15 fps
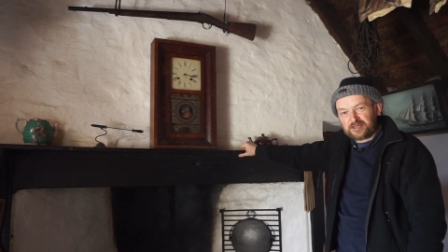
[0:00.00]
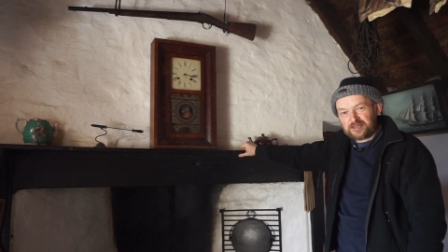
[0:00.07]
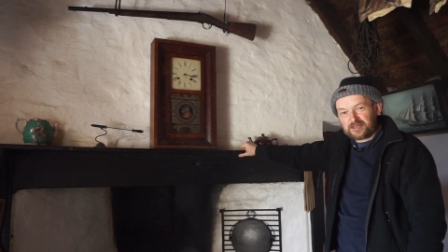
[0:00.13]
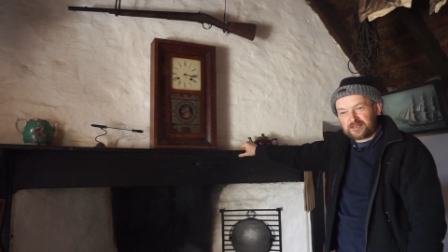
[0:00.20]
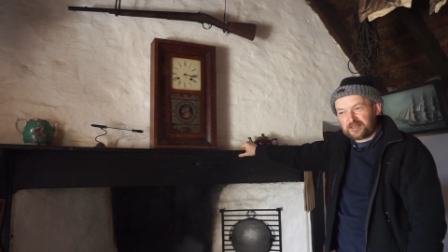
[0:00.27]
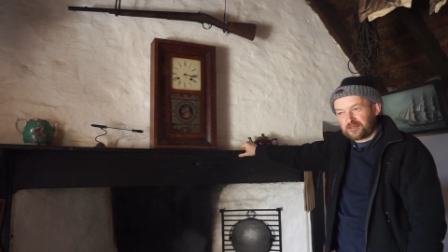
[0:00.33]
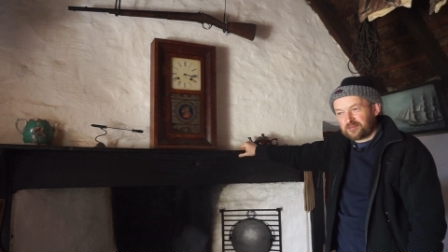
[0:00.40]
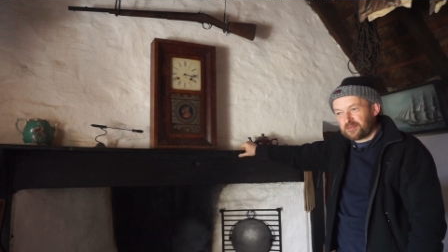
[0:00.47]

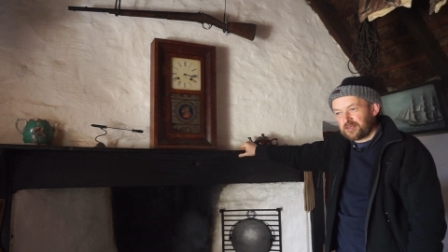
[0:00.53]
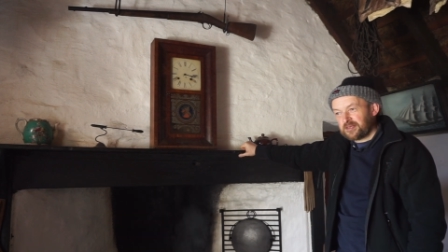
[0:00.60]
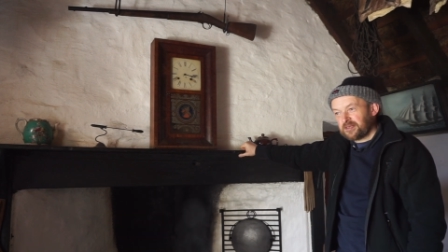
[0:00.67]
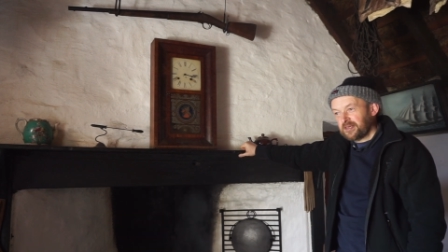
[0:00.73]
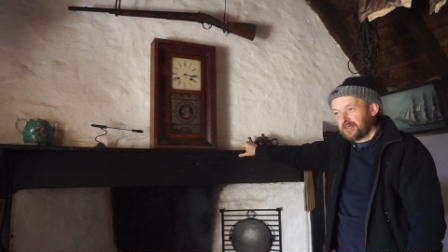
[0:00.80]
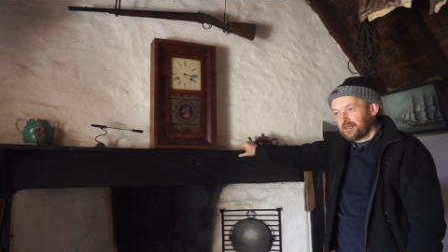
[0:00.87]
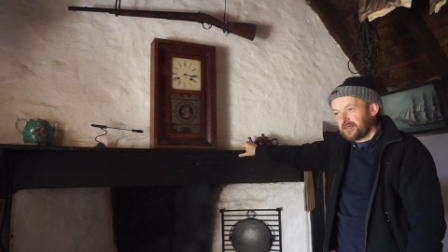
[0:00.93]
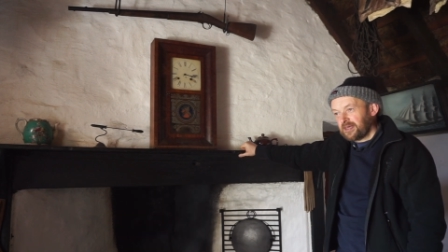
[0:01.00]
It can be
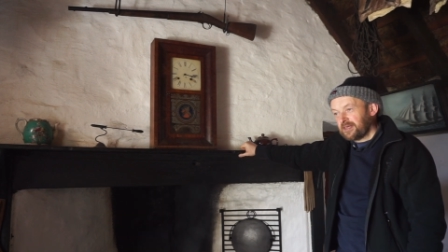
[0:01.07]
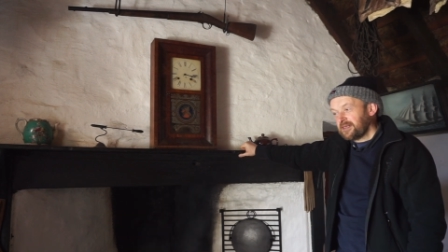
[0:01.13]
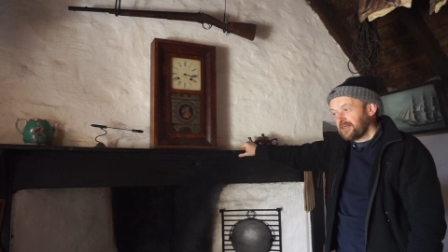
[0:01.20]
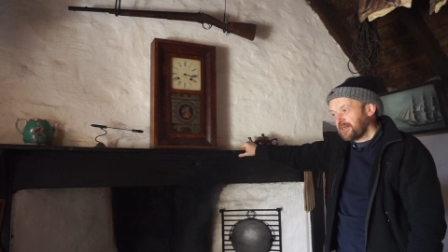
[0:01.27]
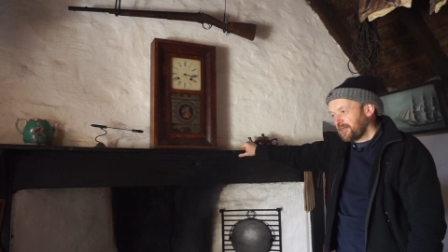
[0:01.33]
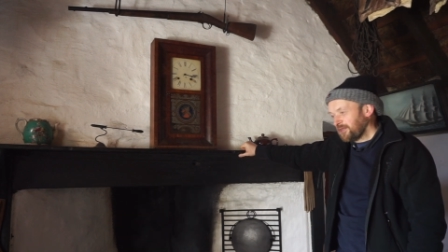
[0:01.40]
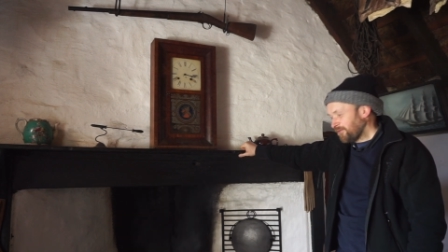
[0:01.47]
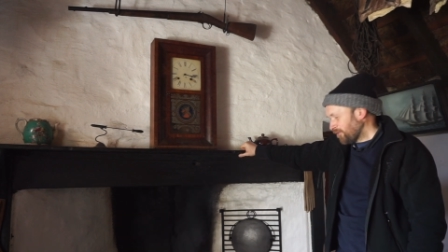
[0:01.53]
any
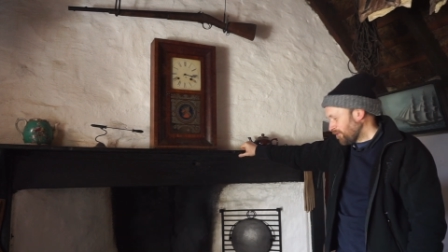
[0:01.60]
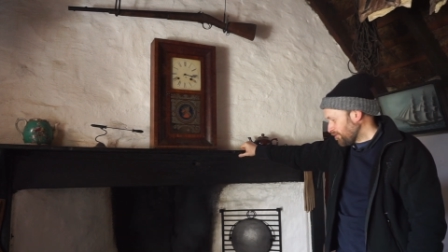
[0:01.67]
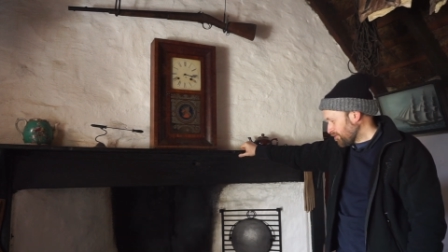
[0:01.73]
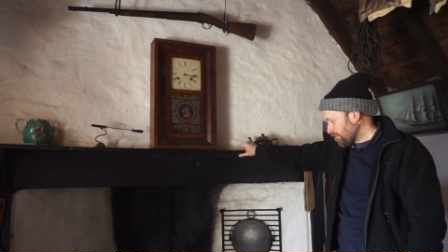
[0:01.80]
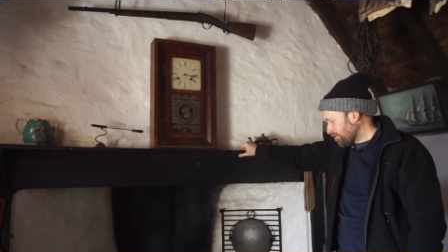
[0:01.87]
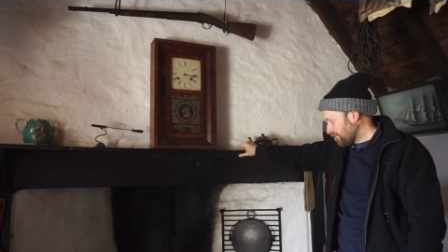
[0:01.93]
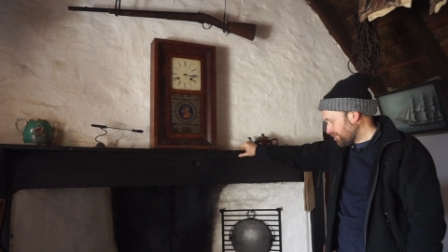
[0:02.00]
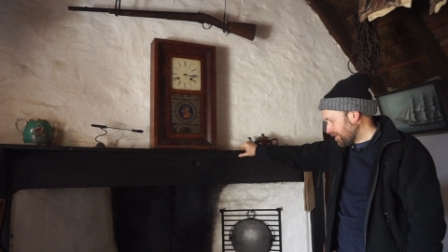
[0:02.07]
kind of a house.
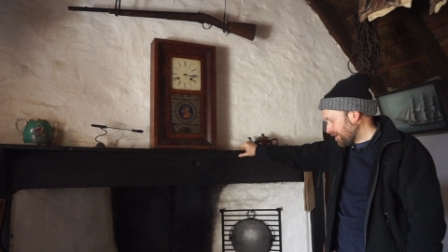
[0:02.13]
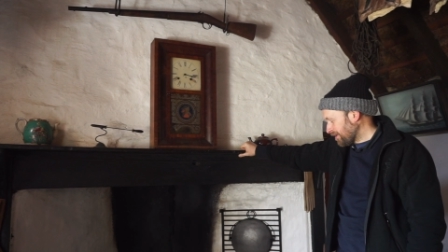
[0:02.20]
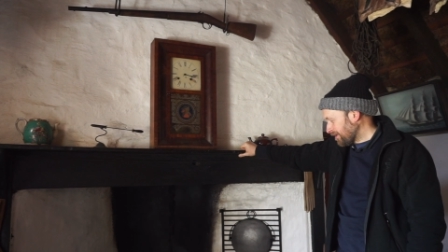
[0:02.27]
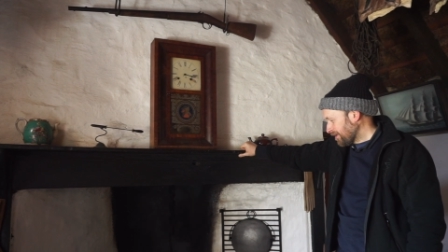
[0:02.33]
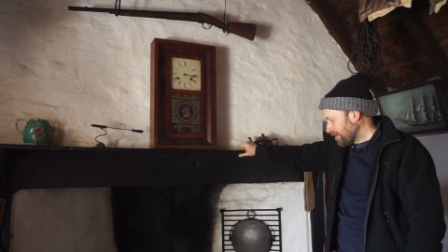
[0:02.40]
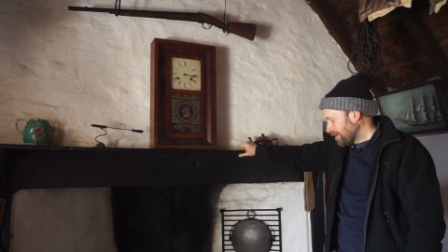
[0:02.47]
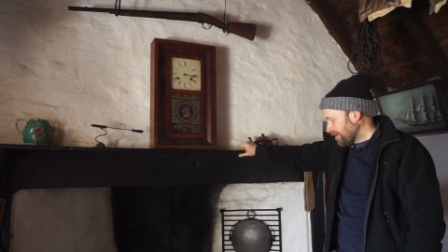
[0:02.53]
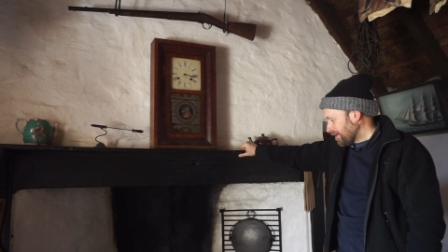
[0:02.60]
It could be a
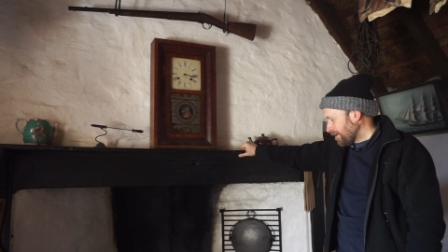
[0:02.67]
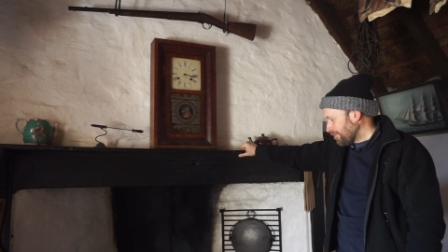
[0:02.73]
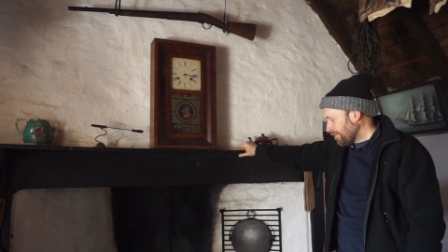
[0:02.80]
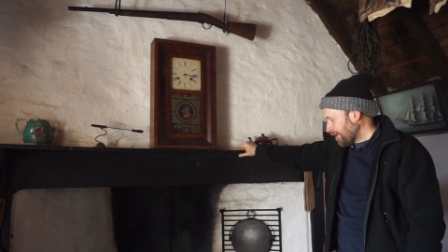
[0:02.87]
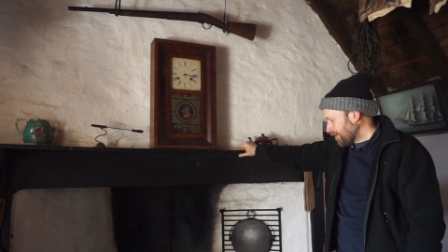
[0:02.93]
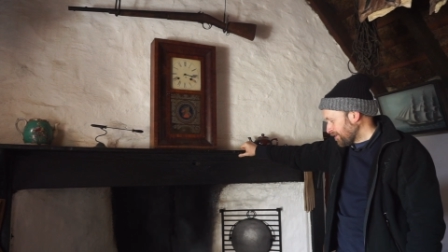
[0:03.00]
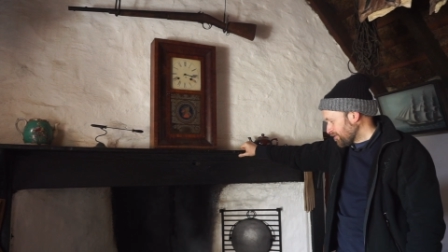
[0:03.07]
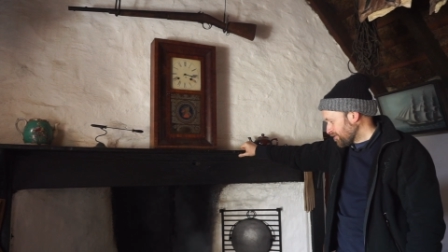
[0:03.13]

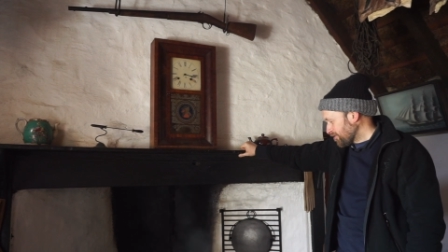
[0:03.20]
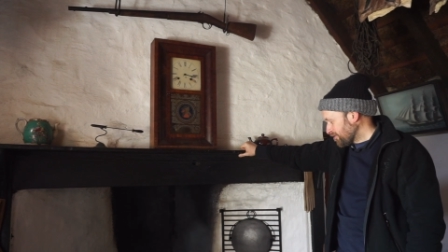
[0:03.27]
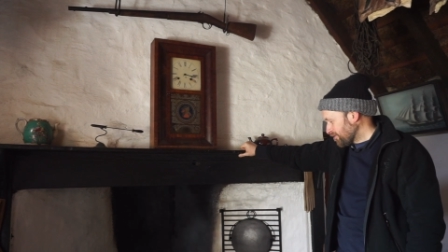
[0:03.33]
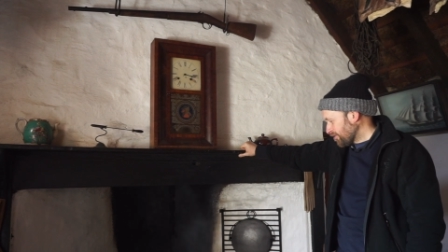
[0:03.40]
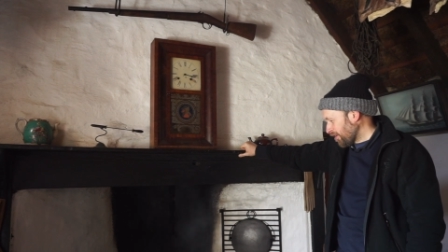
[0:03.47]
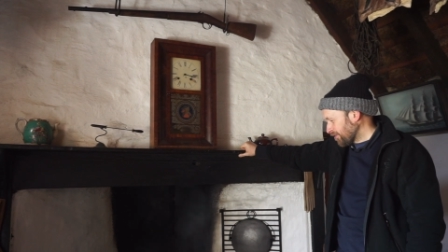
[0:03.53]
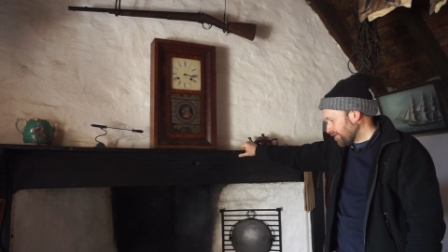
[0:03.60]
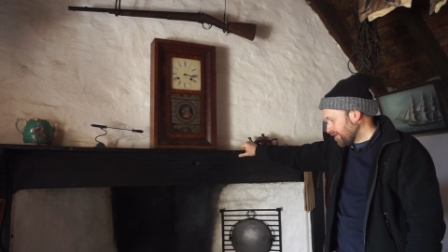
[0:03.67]
miner's
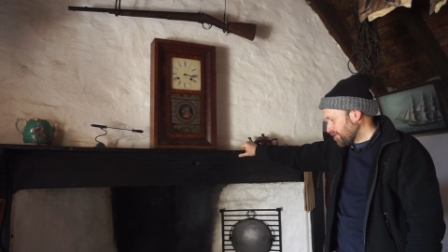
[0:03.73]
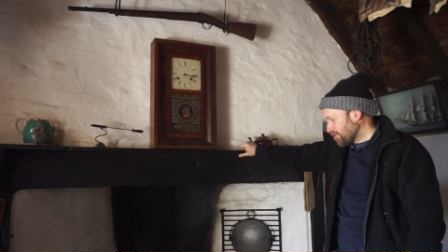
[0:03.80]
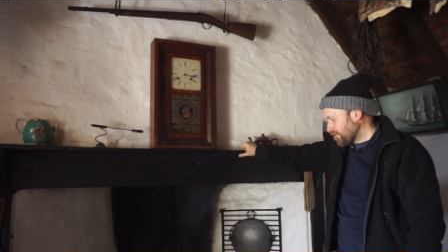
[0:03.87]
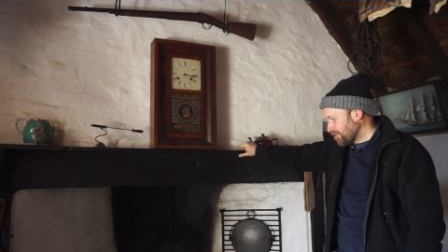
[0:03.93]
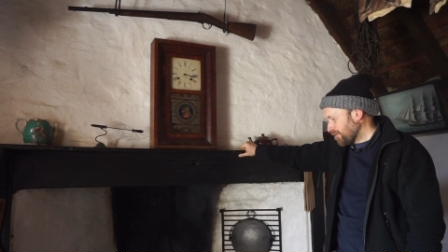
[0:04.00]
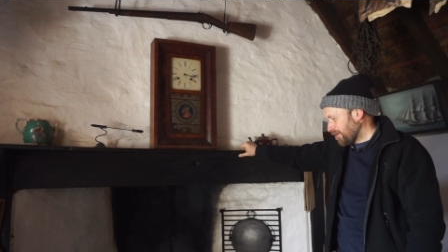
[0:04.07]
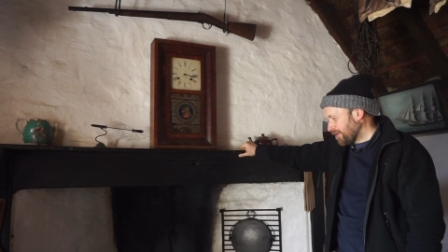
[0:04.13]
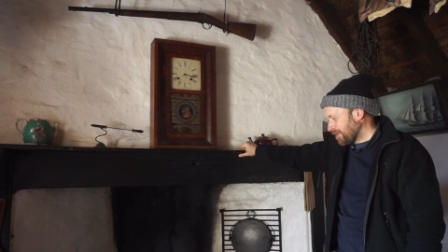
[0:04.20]

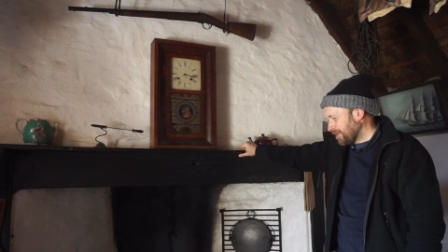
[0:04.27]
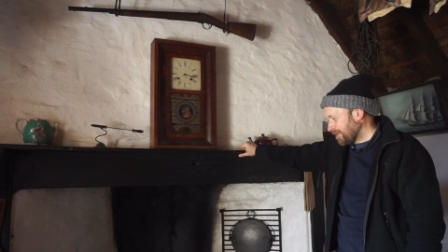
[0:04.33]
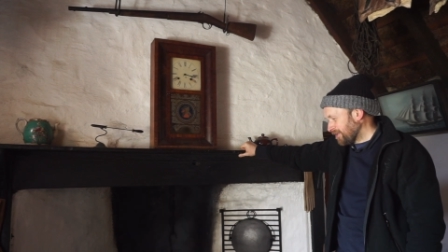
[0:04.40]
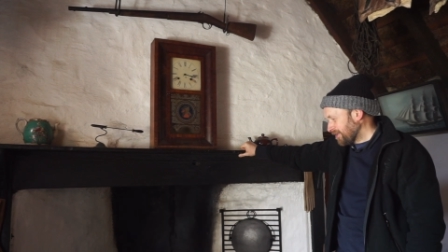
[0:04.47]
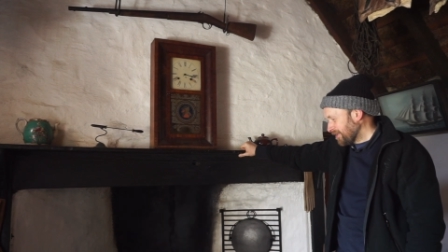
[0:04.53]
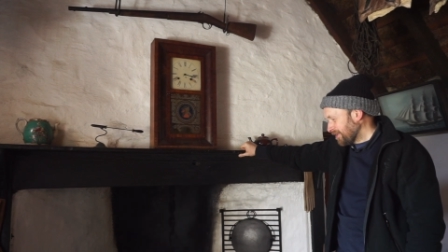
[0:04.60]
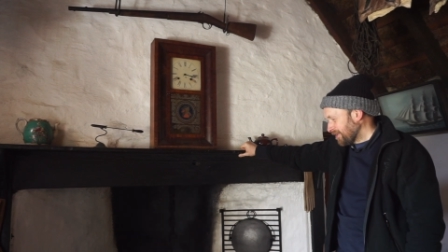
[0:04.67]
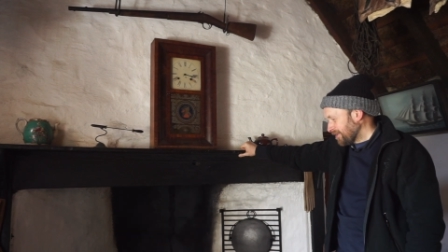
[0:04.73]
cottage or
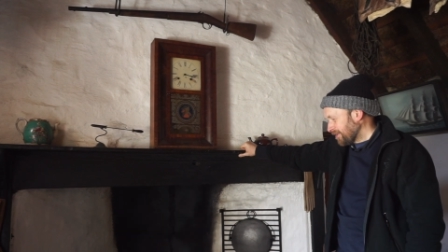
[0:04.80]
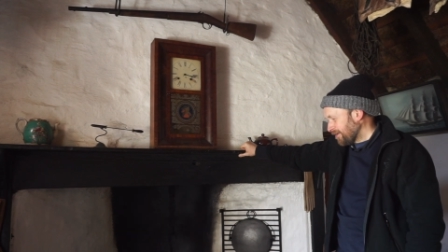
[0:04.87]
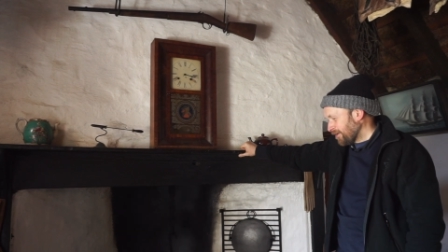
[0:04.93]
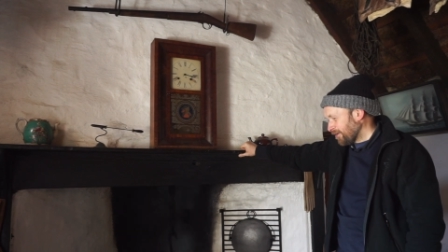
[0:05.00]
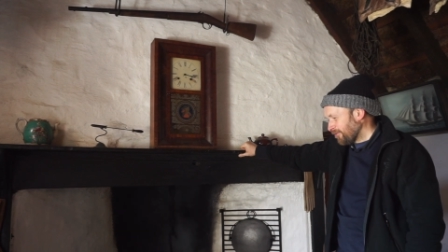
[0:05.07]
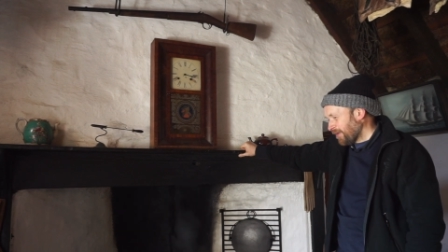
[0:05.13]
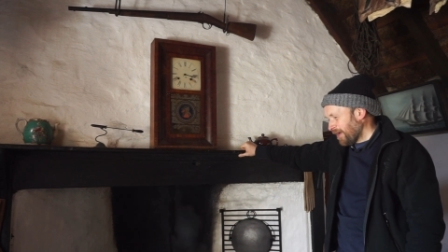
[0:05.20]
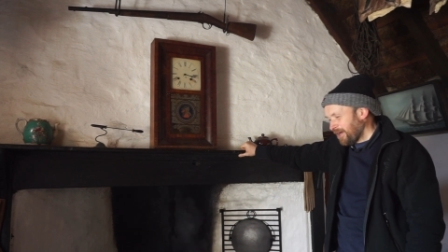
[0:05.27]

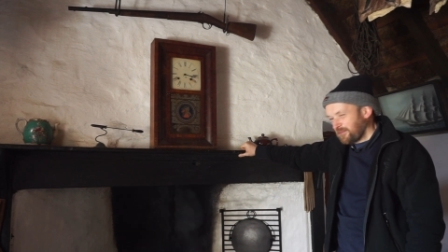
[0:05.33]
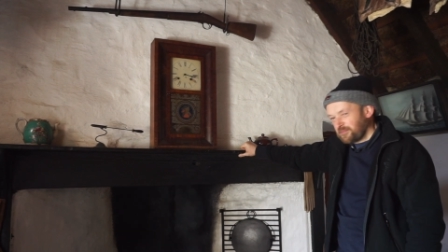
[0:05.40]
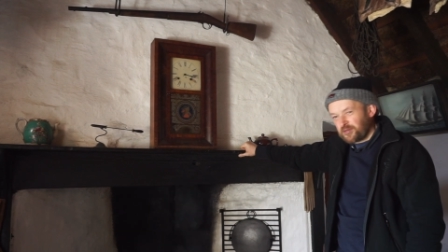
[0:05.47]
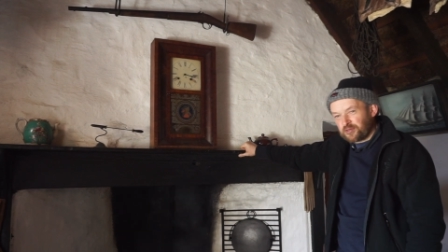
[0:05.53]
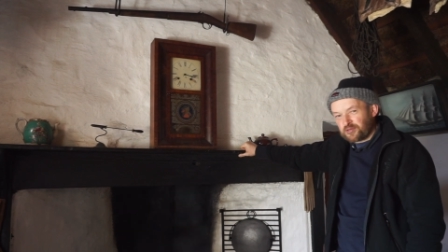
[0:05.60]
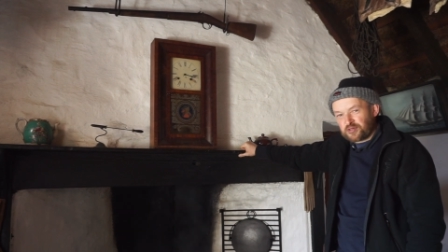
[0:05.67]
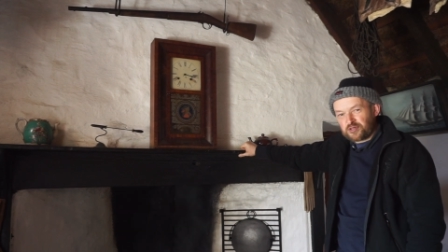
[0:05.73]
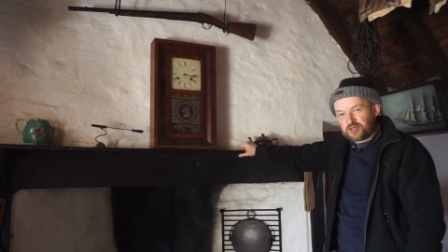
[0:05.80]
a
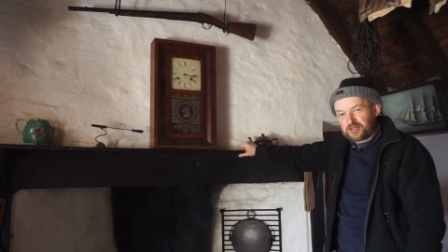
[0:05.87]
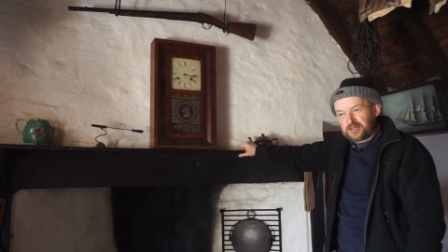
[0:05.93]
farmhouse